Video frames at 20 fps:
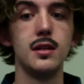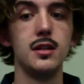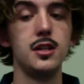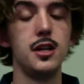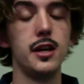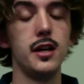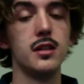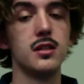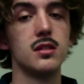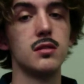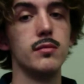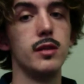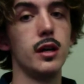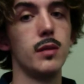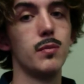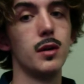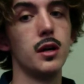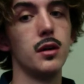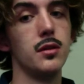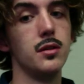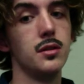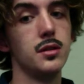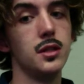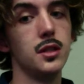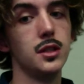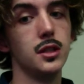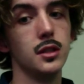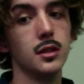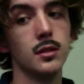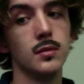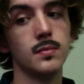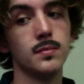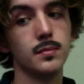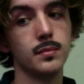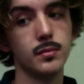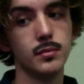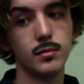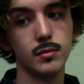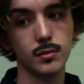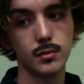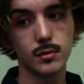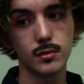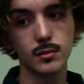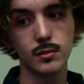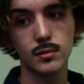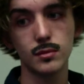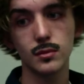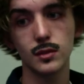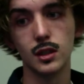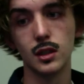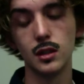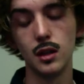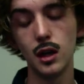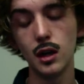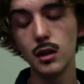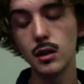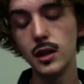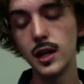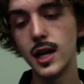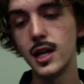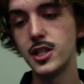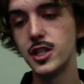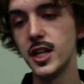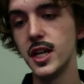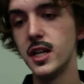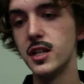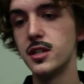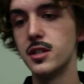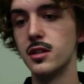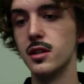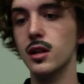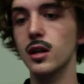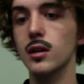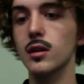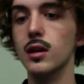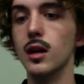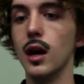the chance to make my own decision. Luckily, I changed though.